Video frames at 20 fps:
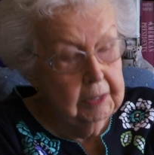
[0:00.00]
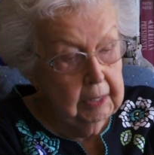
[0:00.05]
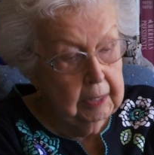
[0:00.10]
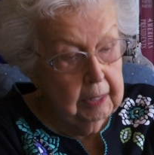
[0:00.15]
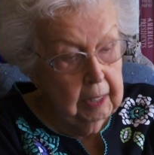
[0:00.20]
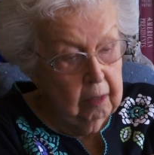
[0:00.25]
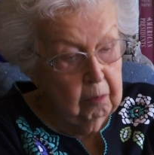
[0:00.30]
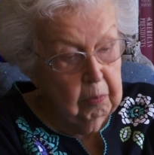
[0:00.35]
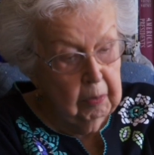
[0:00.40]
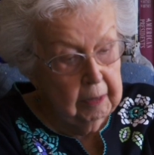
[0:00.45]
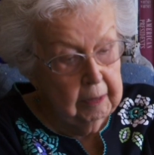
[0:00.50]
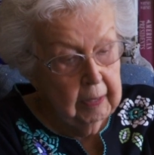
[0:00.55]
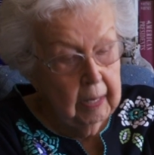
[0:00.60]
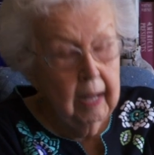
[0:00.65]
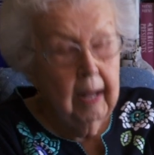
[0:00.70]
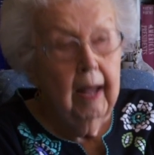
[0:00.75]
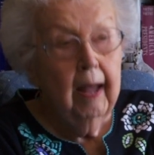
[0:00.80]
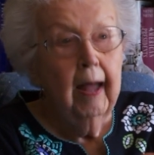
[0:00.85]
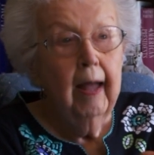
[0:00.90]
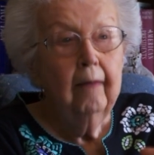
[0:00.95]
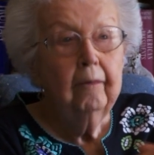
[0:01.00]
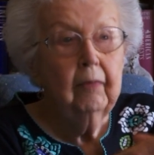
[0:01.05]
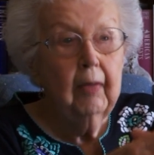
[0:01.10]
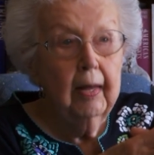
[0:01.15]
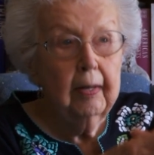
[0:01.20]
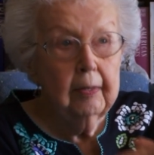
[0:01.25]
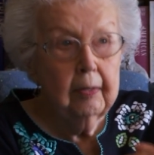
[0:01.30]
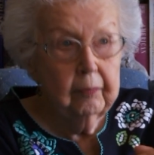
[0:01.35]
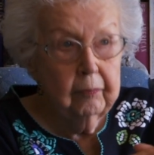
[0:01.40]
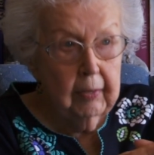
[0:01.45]
to keep it.
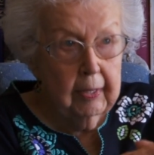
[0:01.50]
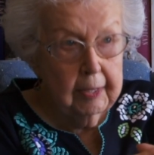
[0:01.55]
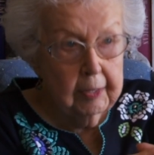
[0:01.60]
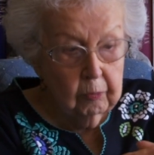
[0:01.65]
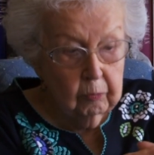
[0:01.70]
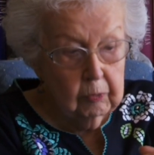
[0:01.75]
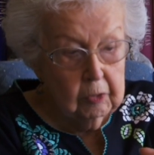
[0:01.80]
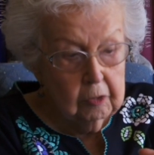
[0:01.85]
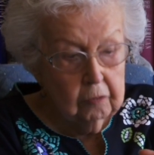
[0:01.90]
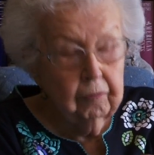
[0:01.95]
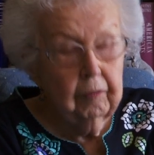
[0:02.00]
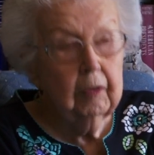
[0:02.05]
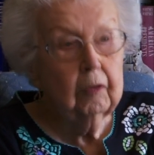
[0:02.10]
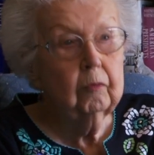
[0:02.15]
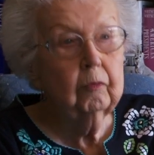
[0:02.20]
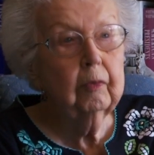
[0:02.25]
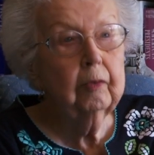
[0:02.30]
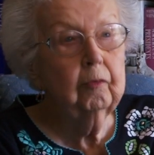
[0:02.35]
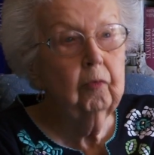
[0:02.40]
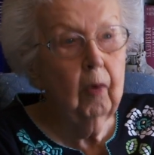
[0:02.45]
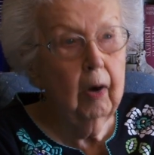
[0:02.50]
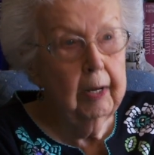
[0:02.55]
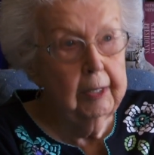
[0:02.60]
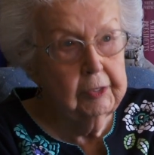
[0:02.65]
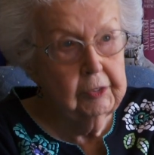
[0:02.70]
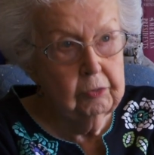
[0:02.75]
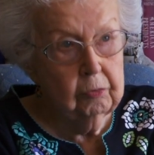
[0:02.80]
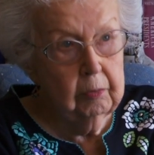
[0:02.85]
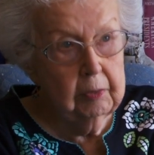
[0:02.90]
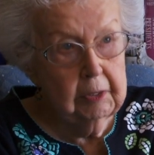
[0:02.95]
That that was filled with
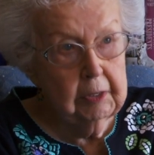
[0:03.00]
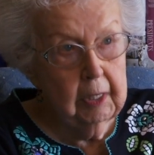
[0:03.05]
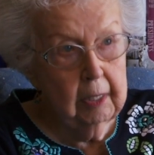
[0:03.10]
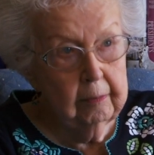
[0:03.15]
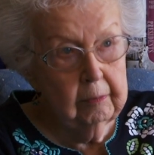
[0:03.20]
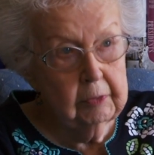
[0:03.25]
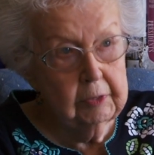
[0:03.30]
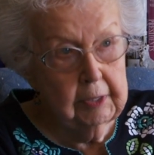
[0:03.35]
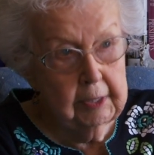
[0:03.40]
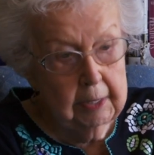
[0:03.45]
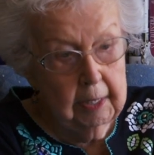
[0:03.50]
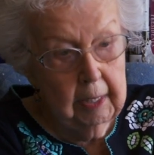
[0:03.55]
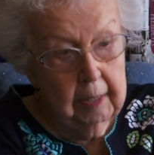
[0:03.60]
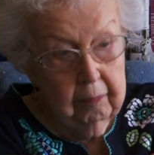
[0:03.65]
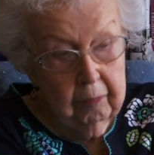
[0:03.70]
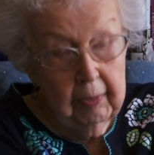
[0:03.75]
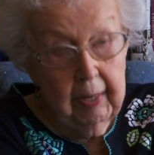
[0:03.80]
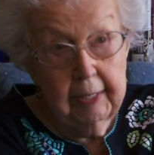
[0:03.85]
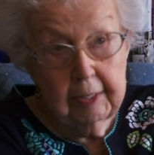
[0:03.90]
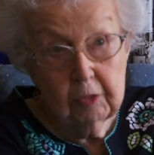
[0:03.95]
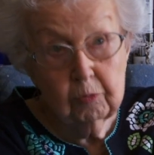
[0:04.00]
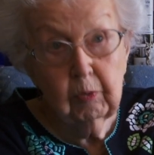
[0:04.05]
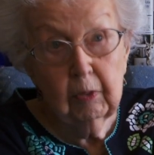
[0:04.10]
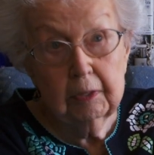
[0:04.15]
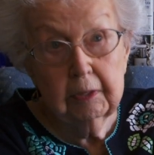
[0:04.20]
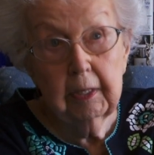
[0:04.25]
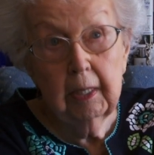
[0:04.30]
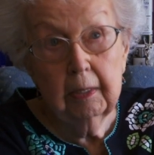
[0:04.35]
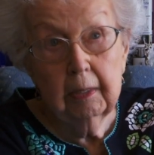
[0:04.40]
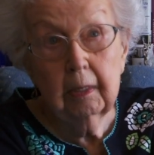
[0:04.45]
rice three times a day. That's
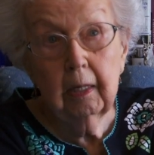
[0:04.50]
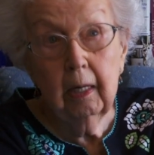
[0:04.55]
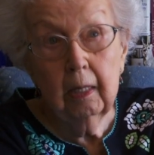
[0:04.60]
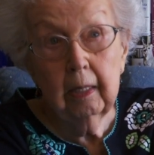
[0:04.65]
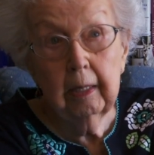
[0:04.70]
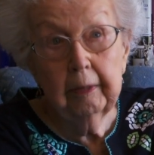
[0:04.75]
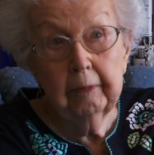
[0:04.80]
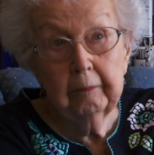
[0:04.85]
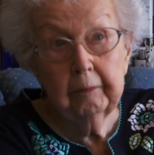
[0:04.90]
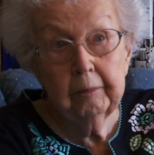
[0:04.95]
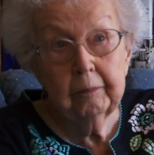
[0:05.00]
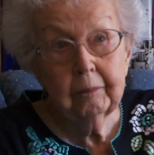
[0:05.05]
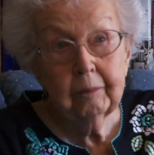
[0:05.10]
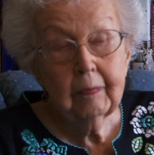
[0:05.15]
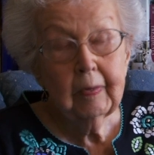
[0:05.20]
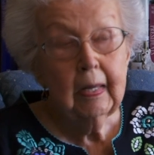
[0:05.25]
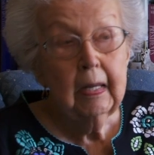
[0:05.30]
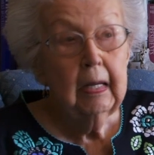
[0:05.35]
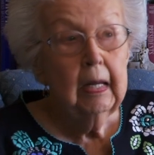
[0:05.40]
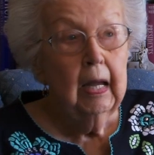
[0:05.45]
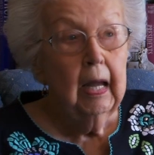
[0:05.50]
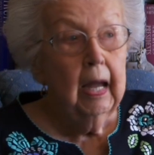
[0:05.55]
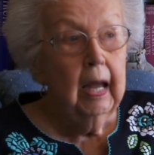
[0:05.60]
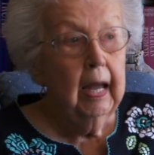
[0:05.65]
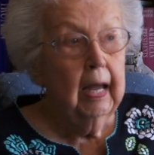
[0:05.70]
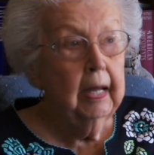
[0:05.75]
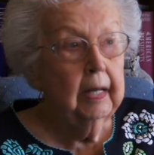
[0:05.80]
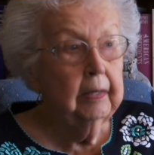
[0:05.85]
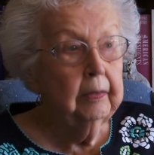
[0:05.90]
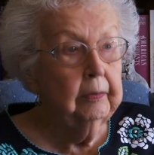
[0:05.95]
what they got.
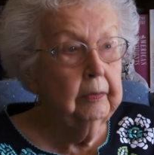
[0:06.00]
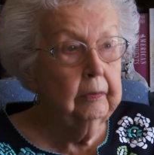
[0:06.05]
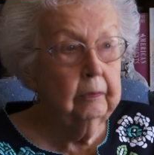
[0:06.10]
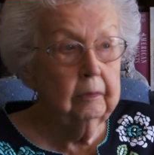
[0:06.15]
And